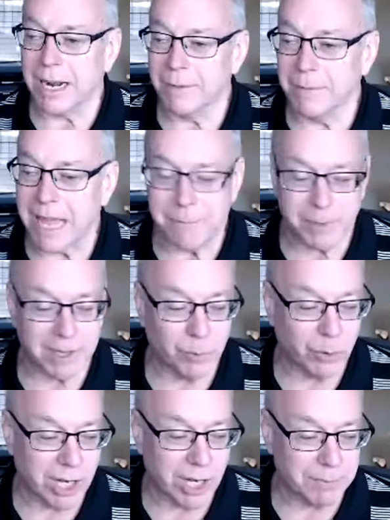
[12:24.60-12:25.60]
I'm happy that we
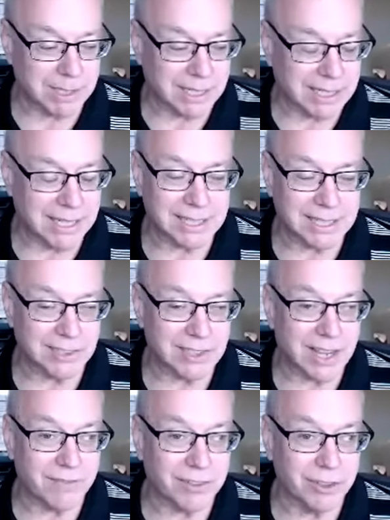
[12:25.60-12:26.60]
were able to connect this
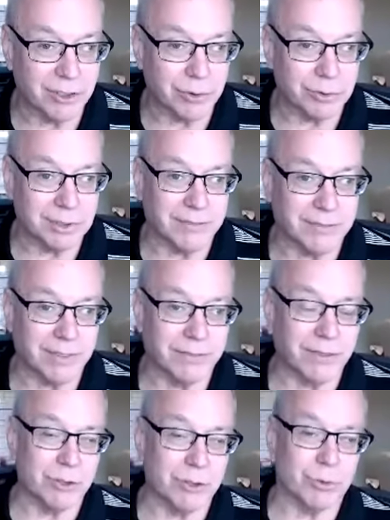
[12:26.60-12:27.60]
afternoon, give a
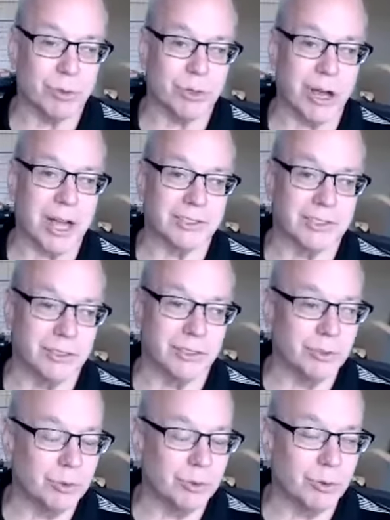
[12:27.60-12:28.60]
few thoughts
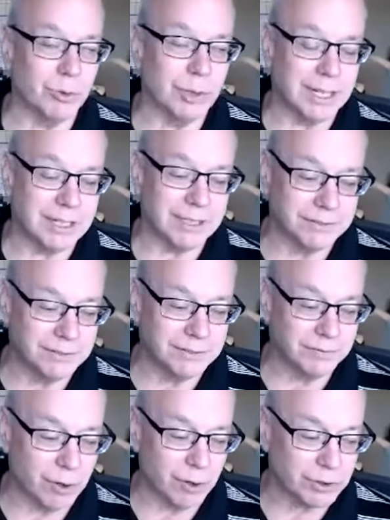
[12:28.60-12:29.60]
to uh,
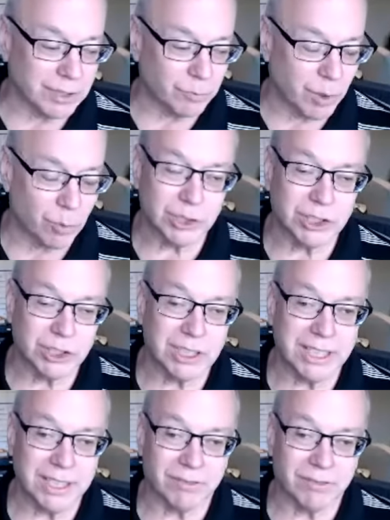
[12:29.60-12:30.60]
folks on what we're
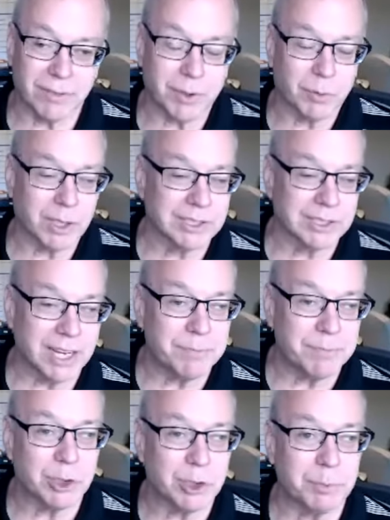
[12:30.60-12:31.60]
seeing from a real estate
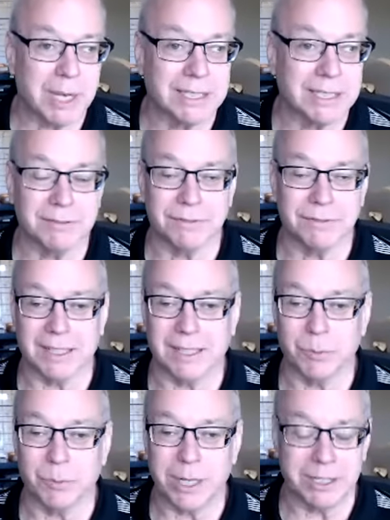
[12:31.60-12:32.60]
perspective. Uh,
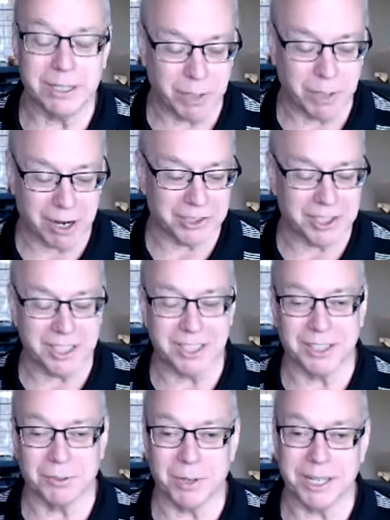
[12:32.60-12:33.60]
we we aren't sitting
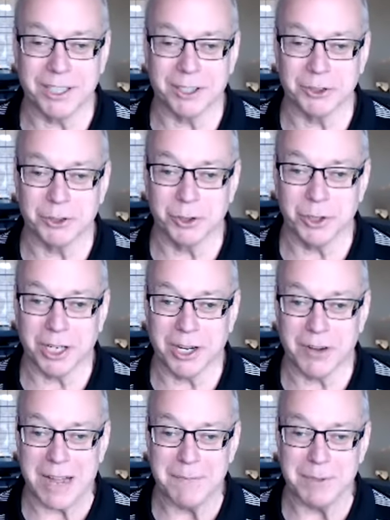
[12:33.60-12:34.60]
in a radio
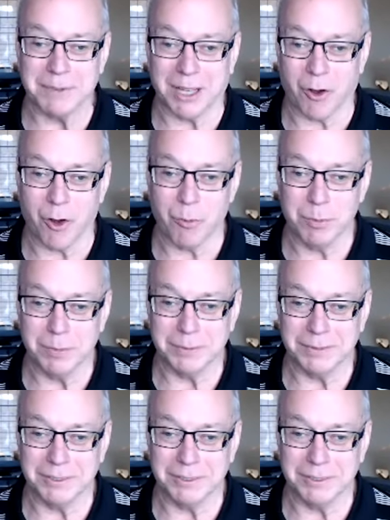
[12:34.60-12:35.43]
studio. I'm at home.